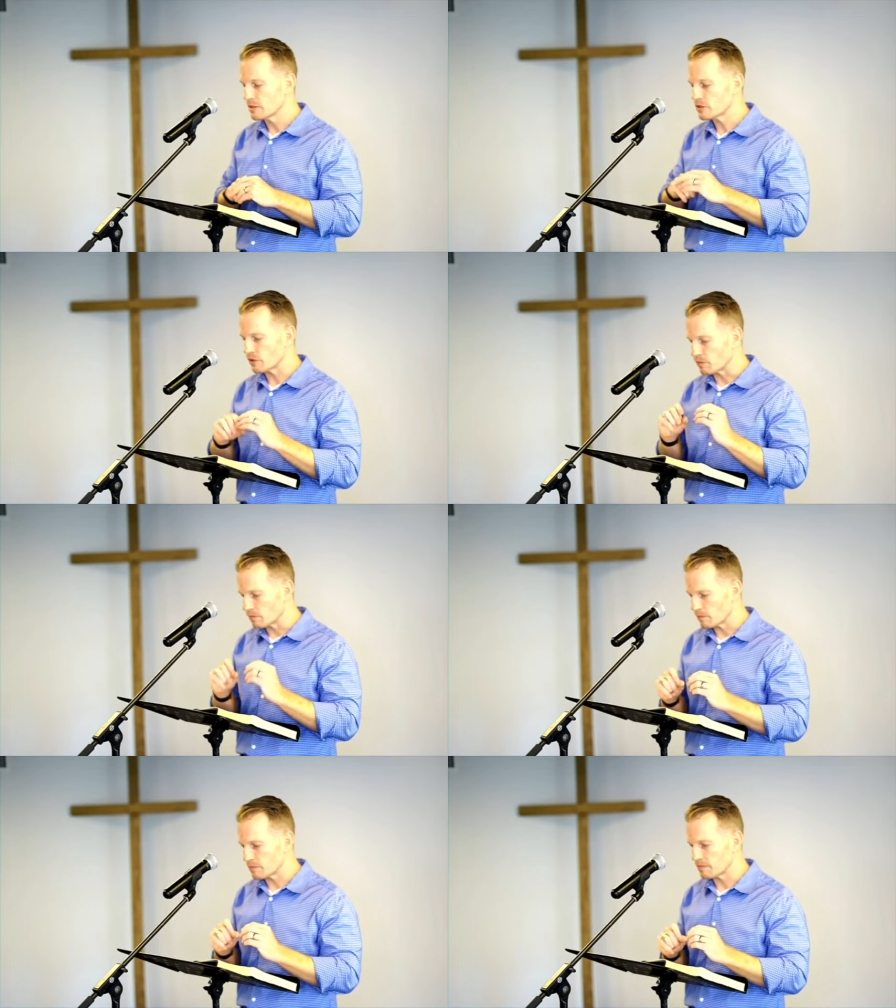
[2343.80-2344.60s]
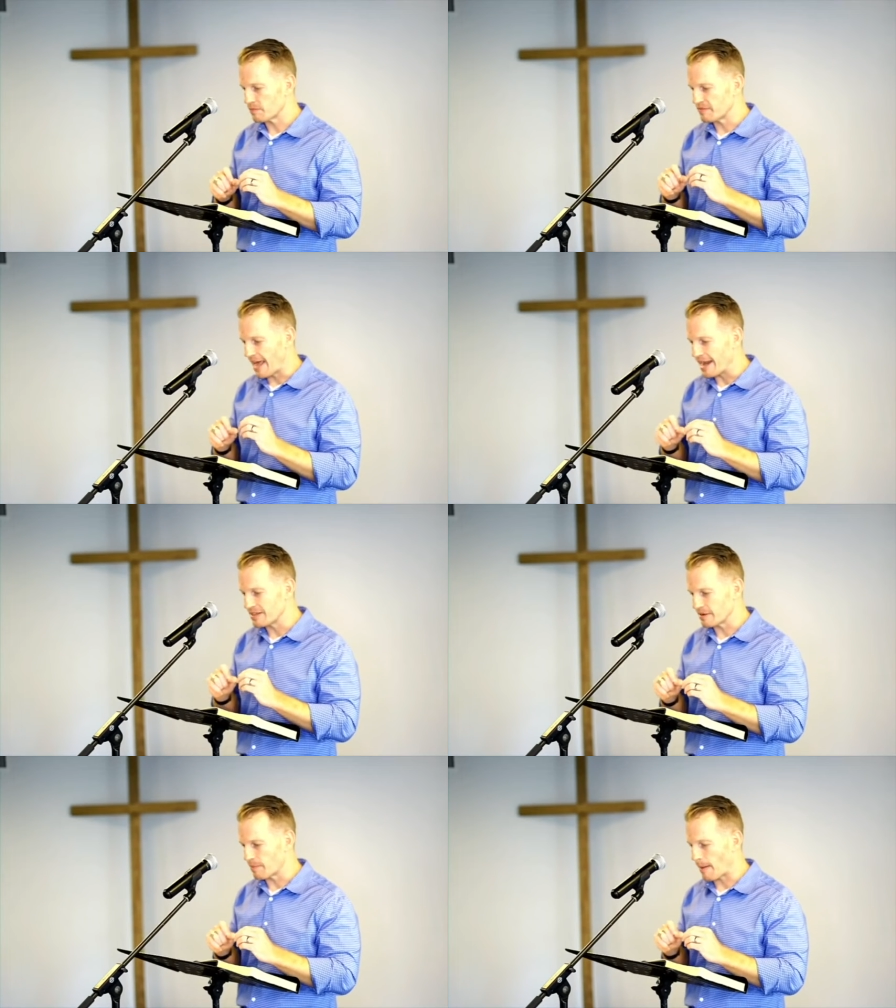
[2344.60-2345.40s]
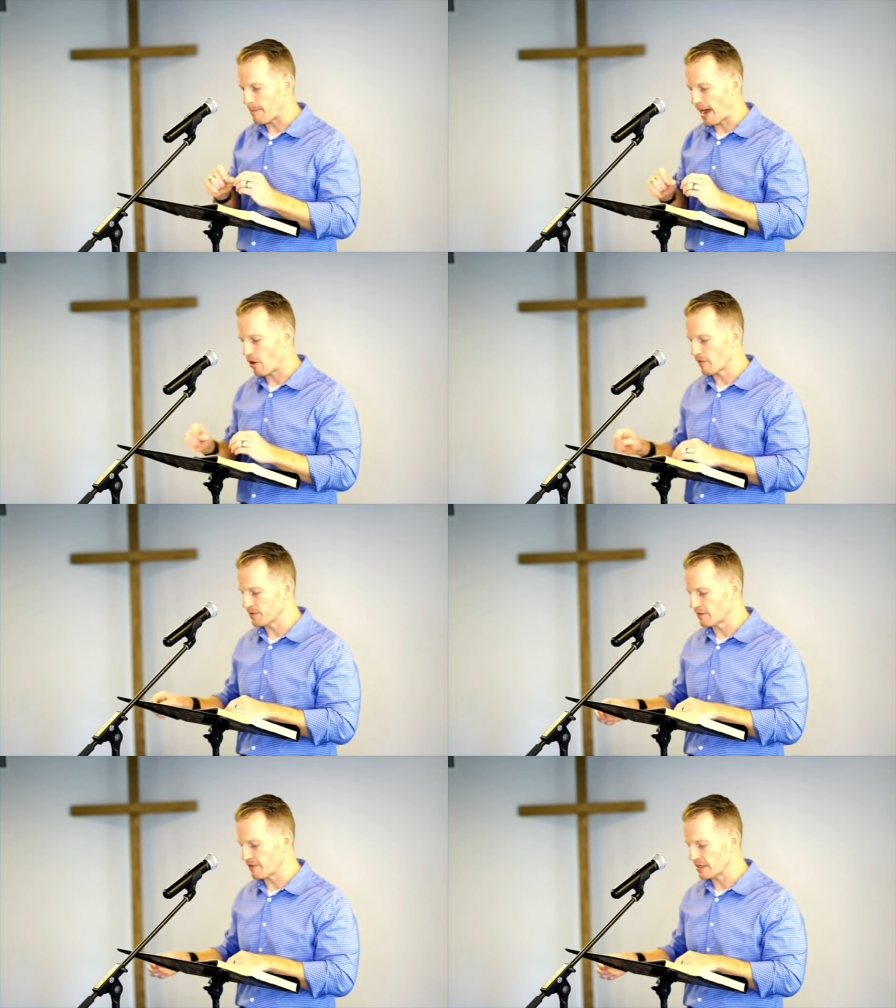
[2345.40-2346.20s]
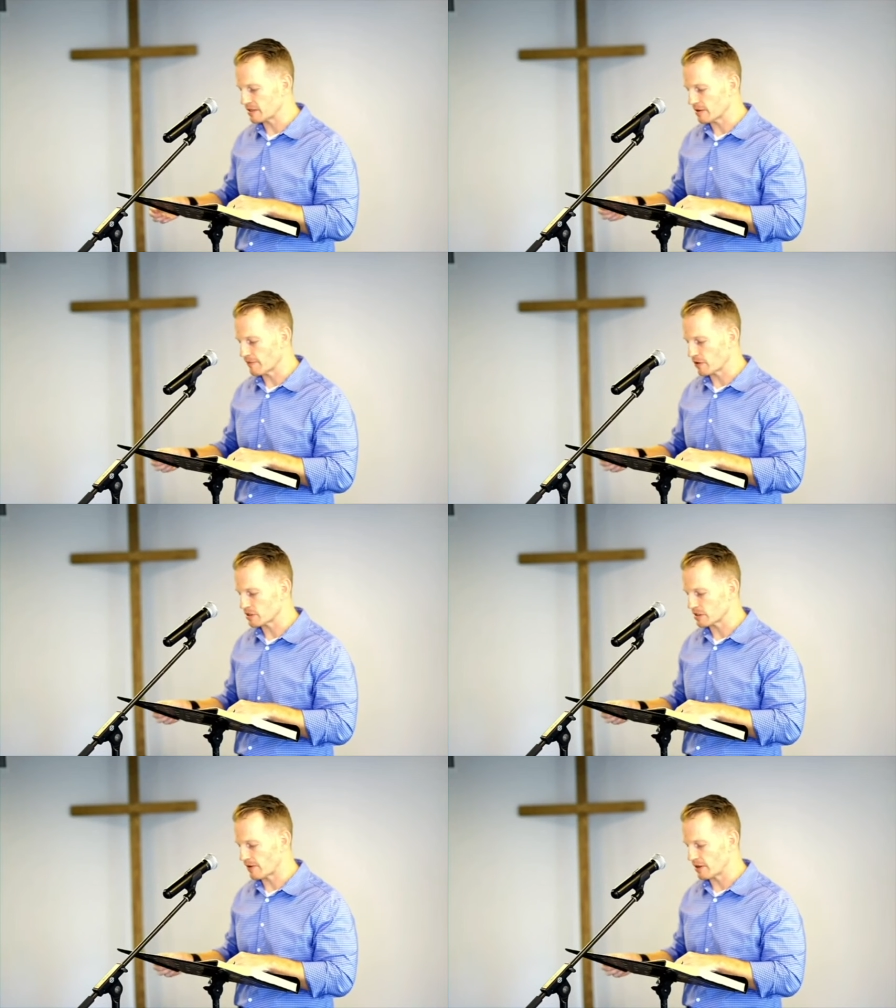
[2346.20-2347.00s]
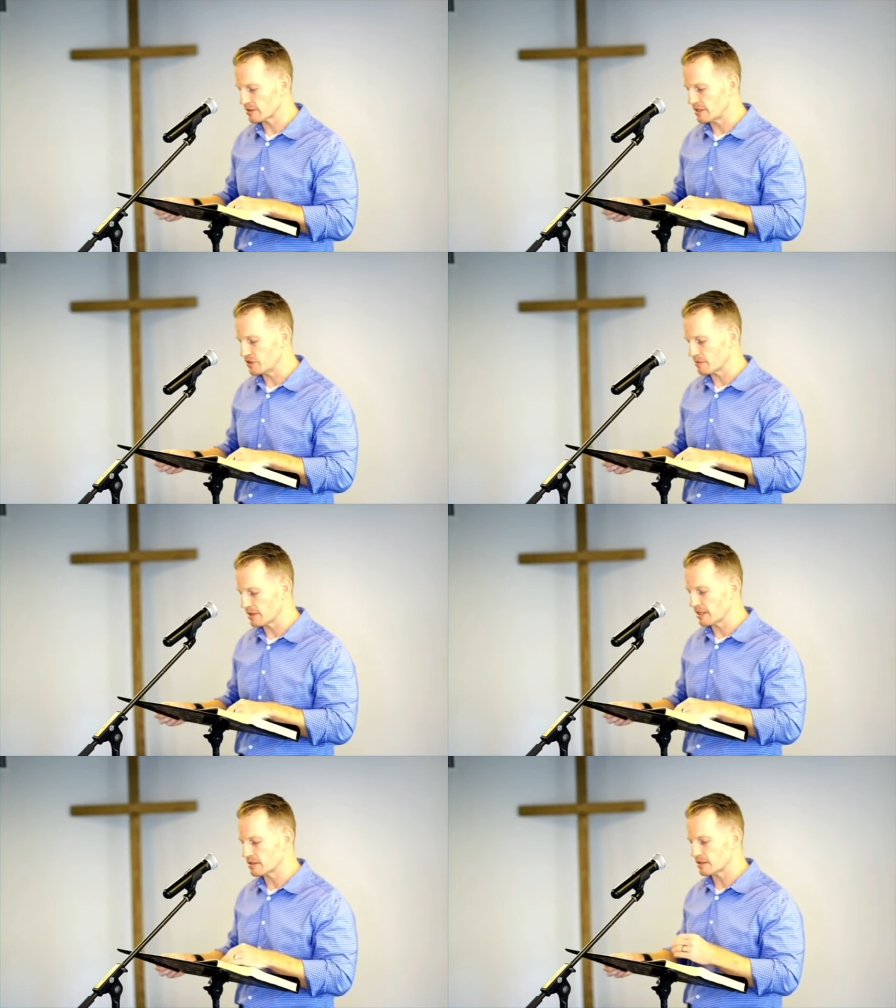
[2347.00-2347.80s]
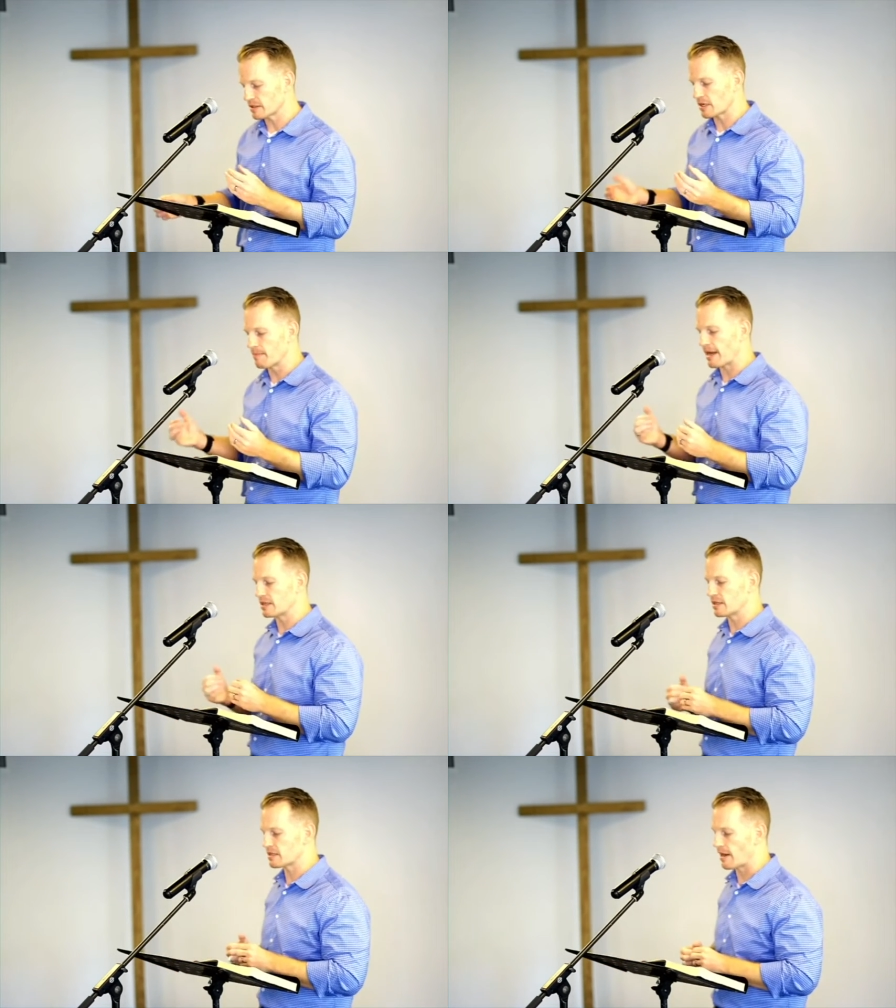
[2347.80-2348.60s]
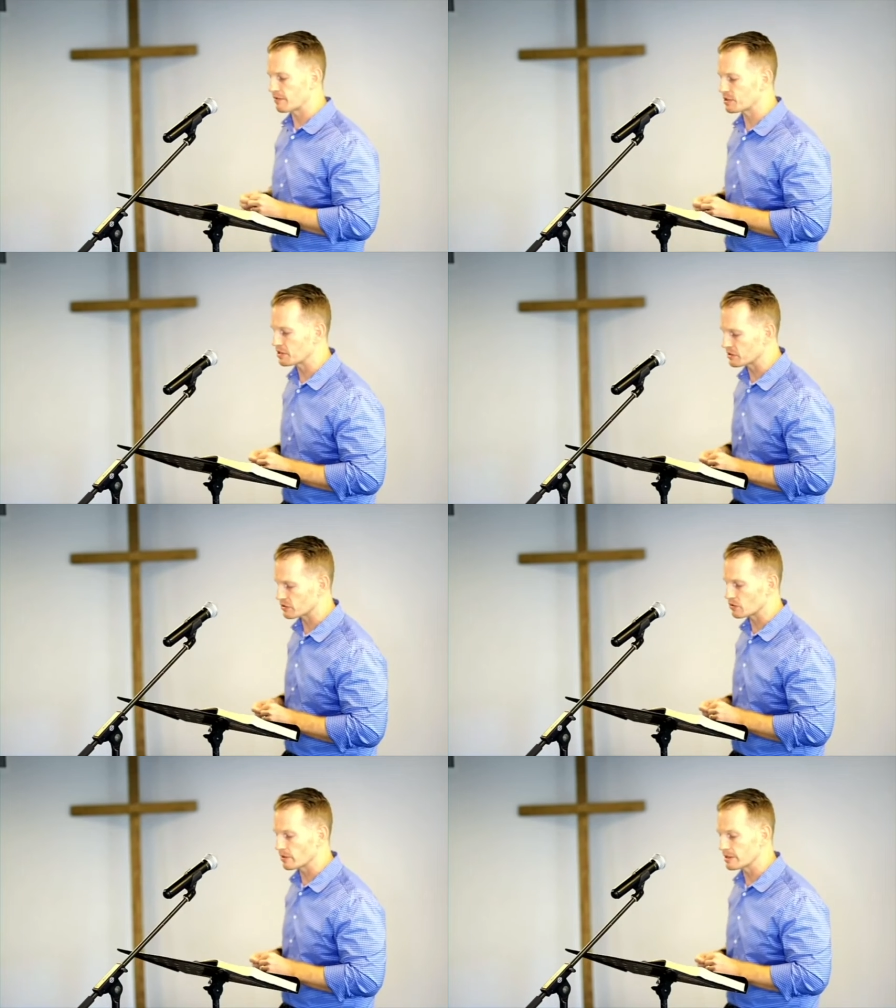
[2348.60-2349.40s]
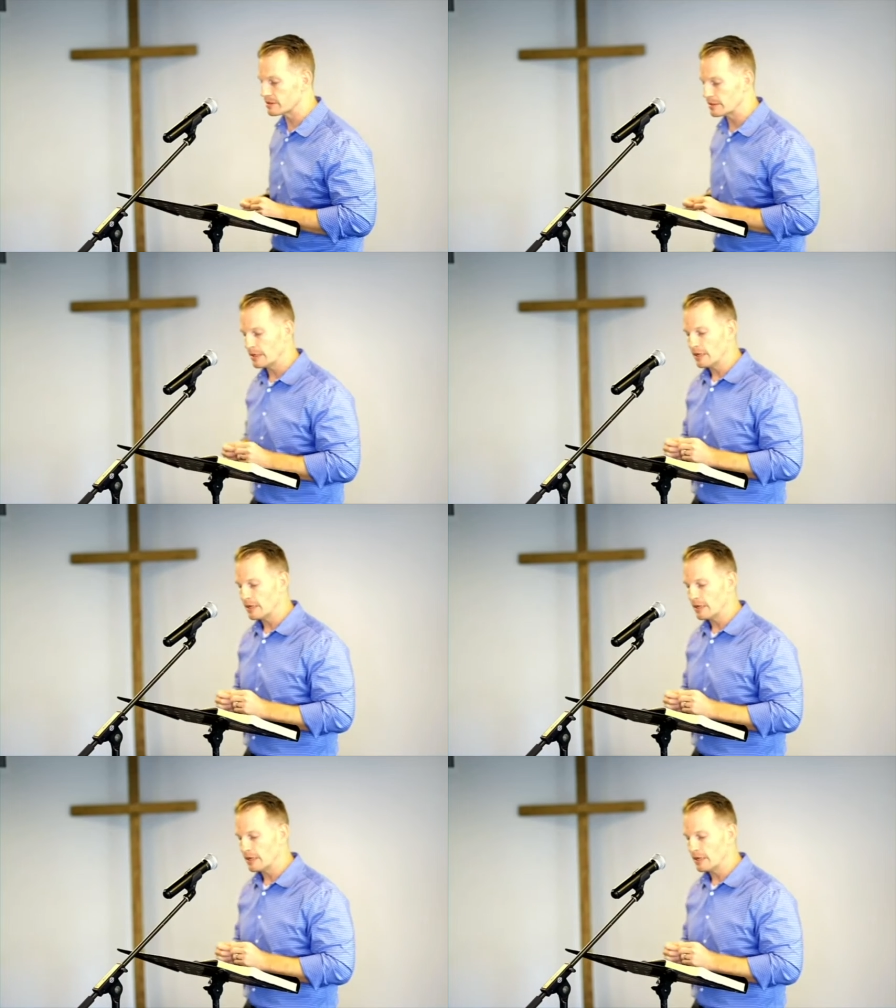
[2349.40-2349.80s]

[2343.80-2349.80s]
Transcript: so that is a, a, powerful defense versus false teaching. But let's let's come back to this conversation of stories.